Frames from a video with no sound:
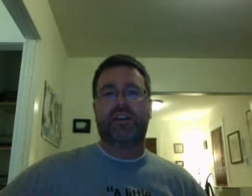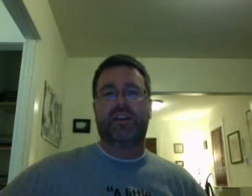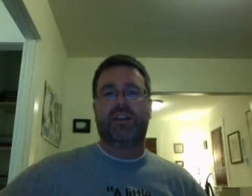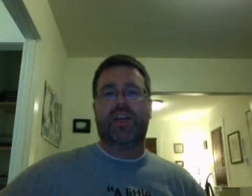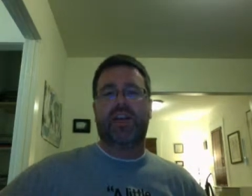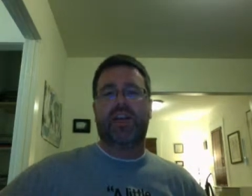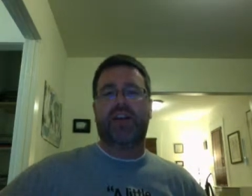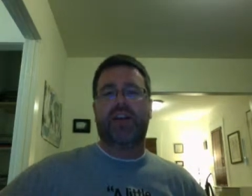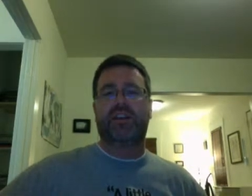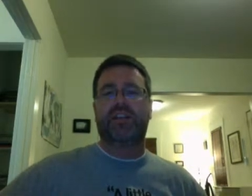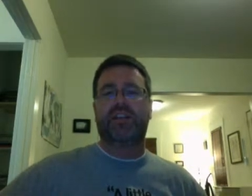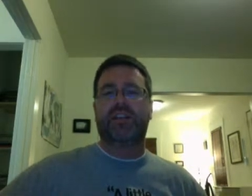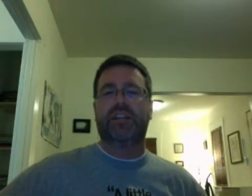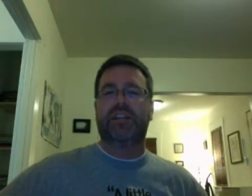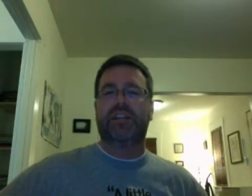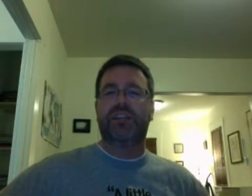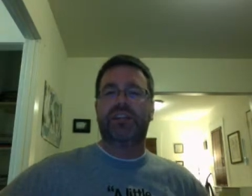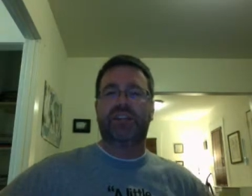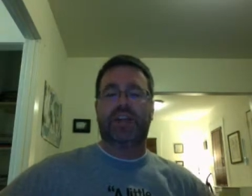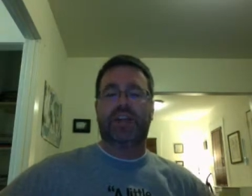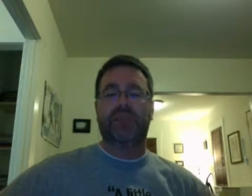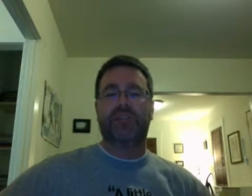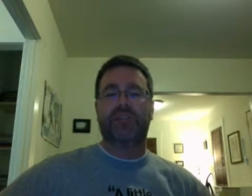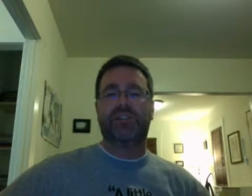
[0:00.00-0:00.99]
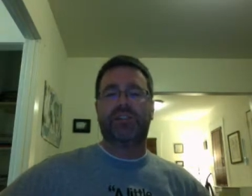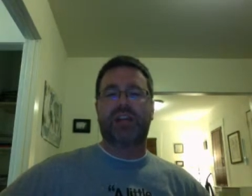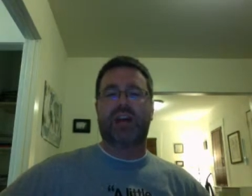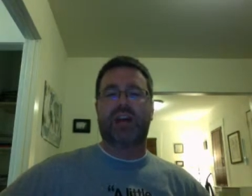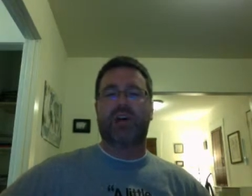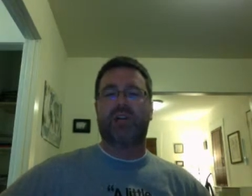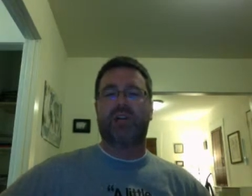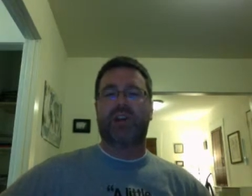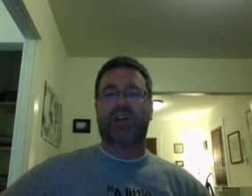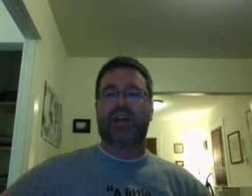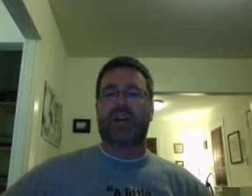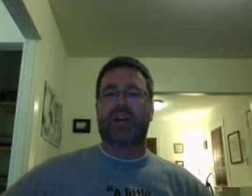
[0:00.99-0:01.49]
and the
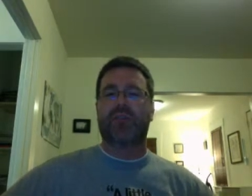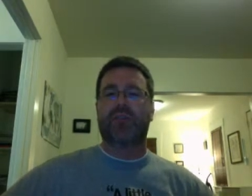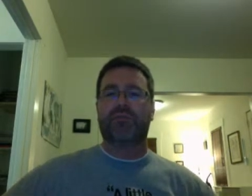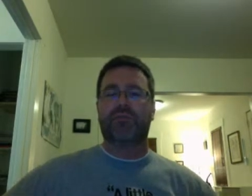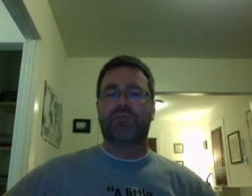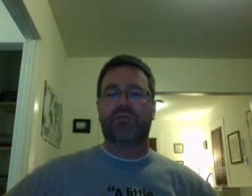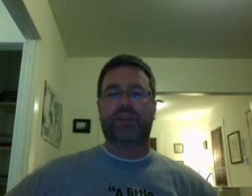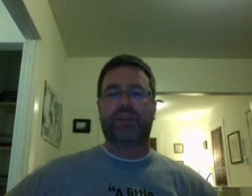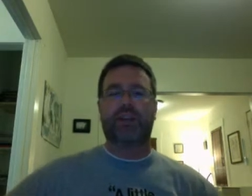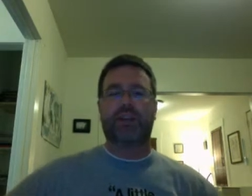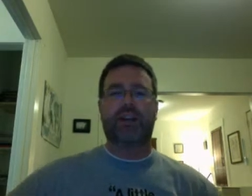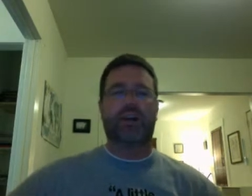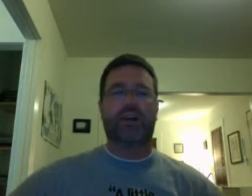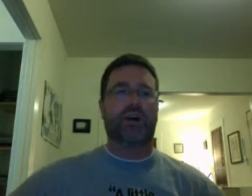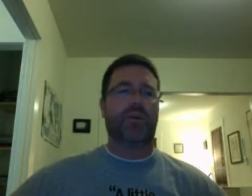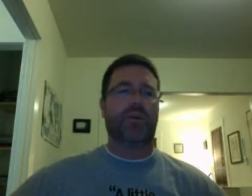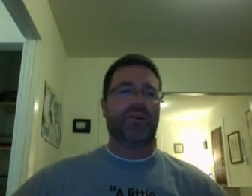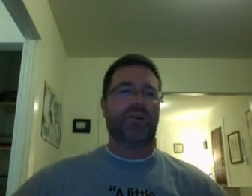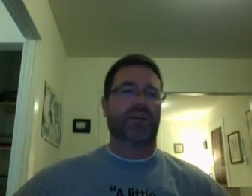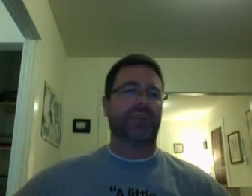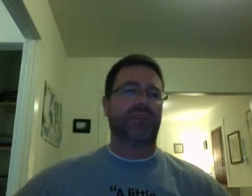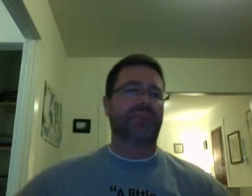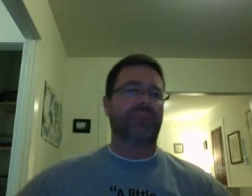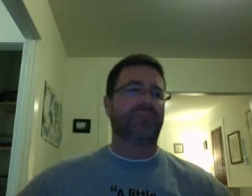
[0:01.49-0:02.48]
Jamestown and Virginia colony.